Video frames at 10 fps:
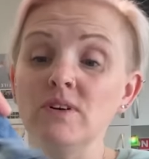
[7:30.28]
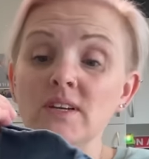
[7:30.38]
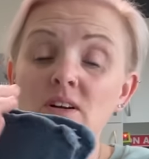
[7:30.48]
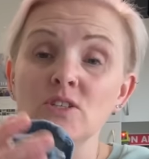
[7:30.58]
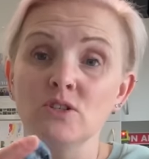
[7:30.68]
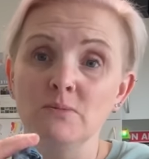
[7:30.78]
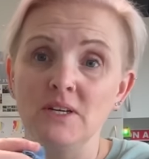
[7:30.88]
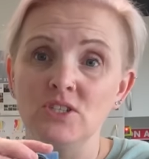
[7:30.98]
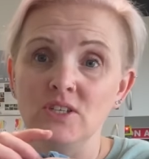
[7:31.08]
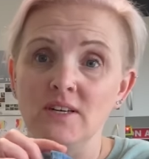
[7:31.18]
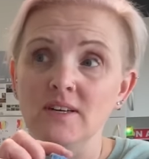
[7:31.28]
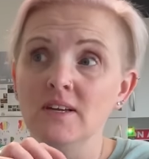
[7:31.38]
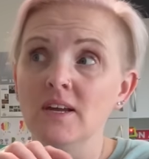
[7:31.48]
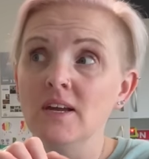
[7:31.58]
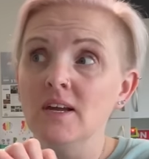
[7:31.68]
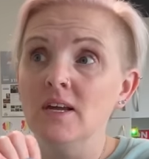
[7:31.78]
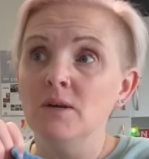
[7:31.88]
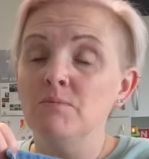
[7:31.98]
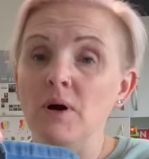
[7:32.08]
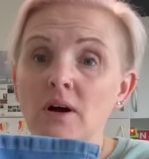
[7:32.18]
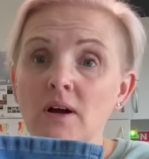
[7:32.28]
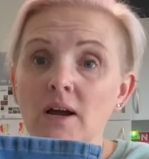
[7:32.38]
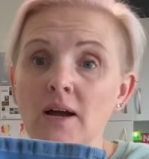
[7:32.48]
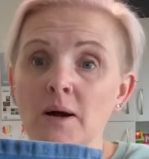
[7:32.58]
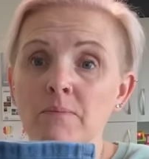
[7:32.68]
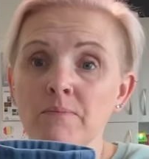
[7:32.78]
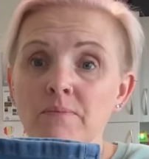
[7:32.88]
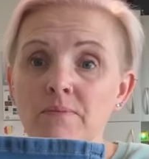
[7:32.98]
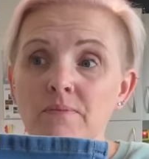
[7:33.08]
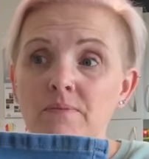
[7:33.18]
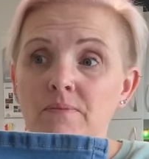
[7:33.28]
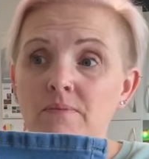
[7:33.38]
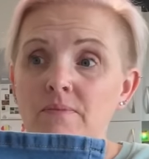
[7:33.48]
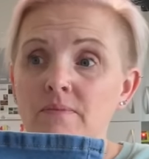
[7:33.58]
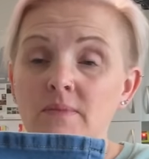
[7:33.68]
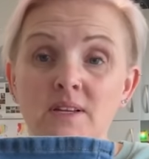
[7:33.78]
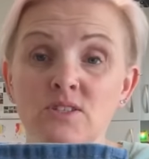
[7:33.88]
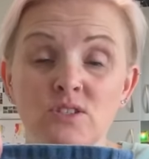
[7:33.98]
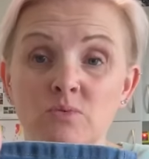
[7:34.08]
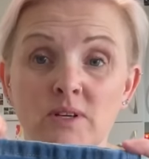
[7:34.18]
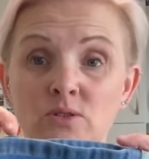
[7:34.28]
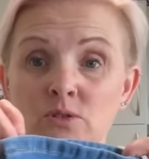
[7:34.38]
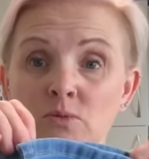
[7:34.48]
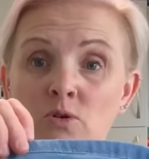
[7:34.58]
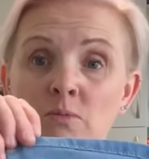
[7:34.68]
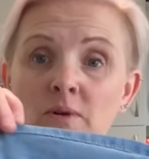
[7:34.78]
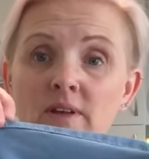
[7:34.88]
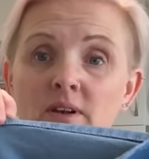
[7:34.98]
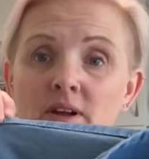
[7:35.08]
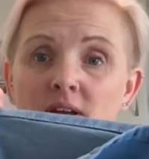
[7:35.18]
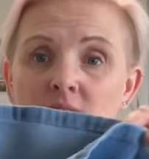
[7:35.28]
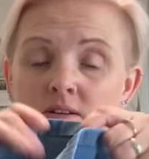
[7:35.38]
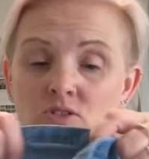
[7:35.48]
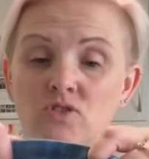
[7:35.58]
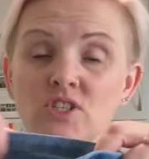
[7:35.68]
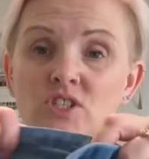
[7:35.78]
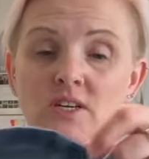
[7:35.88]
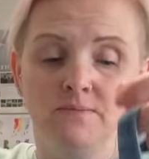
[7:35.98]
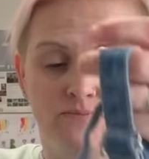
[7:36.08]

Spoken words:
really nice on them last year, but they're just way too small. But they're like stretchy